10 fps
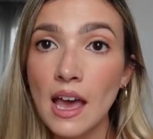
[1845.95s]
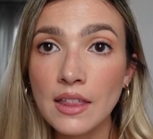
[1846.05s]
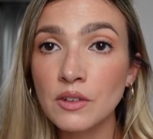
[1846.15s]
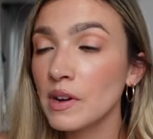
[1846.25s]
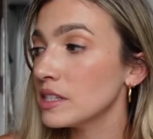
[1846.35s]

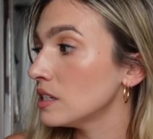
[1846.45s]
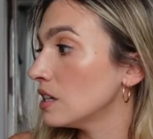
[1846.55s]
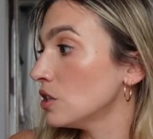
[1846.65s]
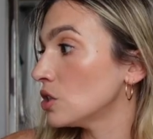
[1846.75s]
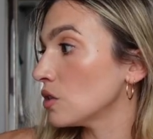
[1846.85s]
and the rest is
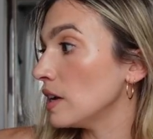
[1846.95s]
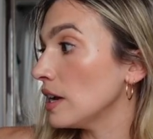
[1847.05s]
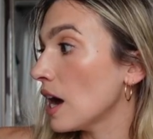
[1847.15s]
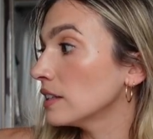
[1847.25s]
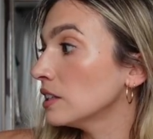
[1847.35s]

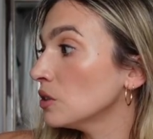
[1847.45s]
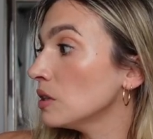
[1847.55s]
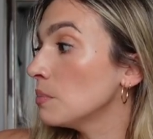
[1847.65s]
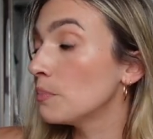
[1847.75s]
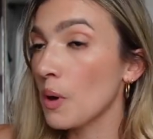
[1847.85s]
history. I
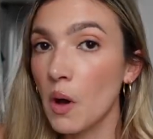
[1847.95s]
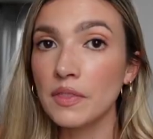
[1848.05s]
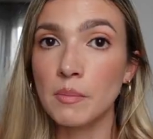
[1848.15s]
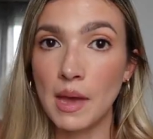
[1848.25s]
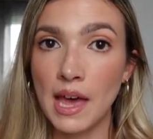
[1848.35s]
literally
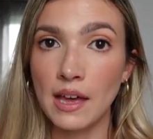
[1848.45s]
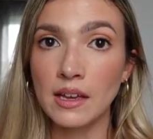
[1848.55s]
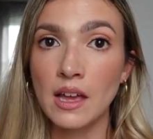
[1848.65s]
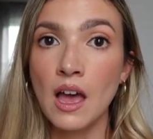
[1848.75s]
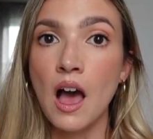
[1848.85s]
bought the bag